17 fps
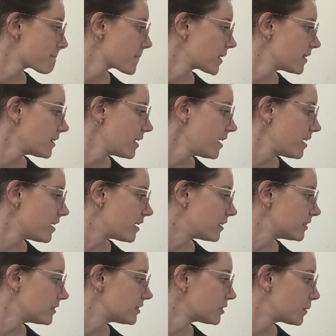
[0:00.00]

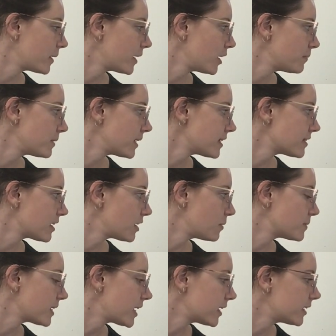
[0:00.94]
Yeah, so I hope that's
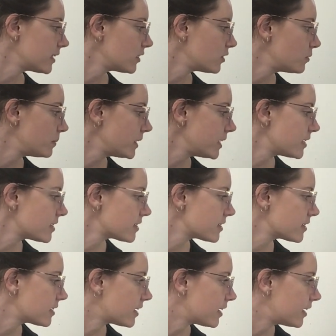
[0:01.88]
helped out a little bit.
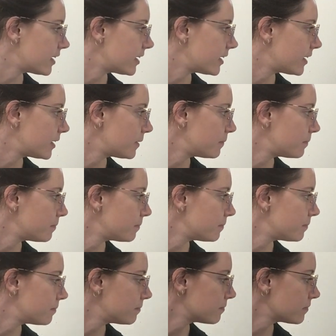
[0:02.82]

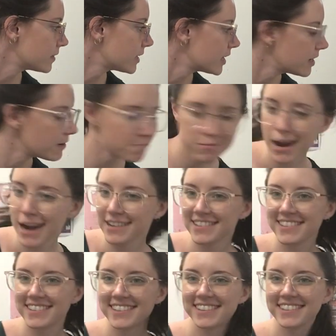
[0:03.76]
Keep
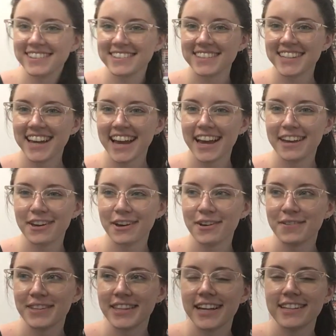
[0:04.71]
practicing, see how you go
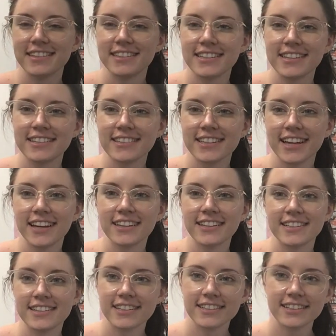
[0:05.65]
with that C scale
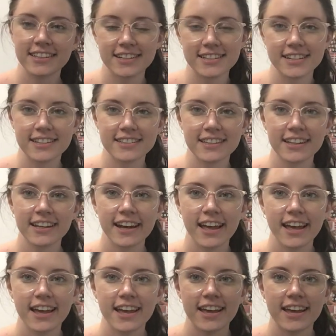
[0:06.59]
and Tisket to Tusket,
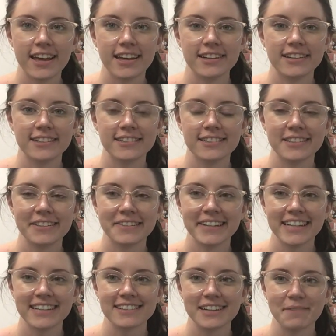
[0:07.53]
and I'll see you
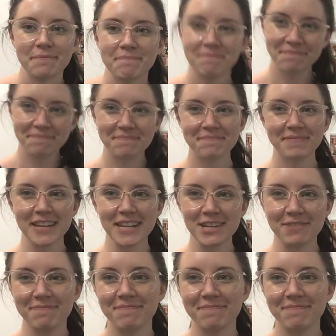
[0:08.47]
next time. Thank you.